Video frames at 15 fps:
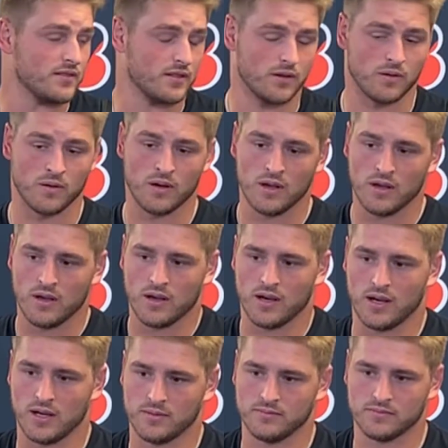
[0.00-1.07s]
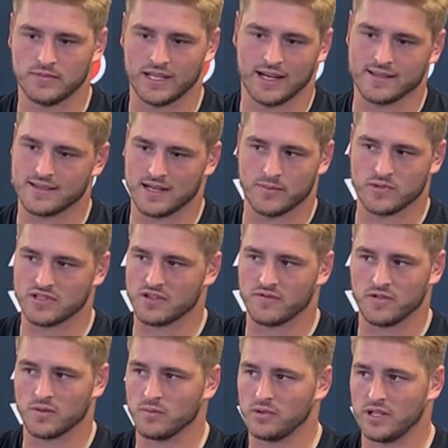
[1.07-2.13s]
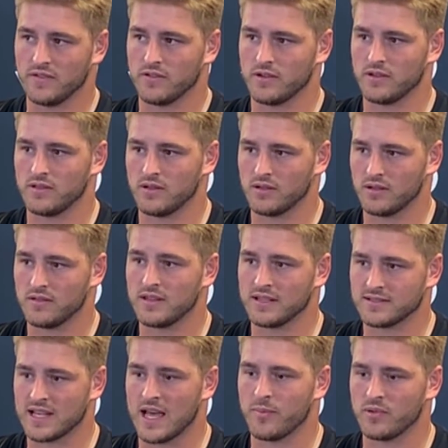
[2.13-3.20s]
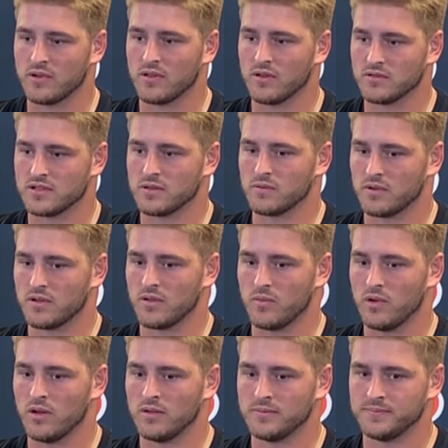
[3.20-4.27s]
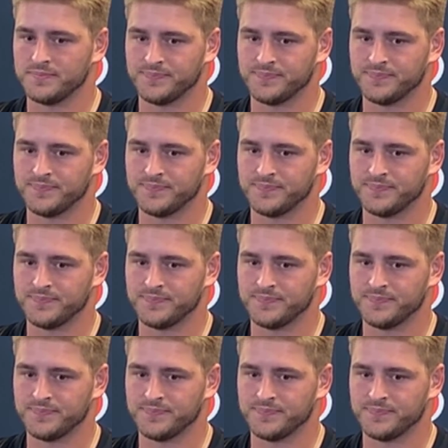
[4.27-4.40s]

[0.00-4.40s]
So, like I said, I'm just a firm believer in the good things happen to those that run to the ball.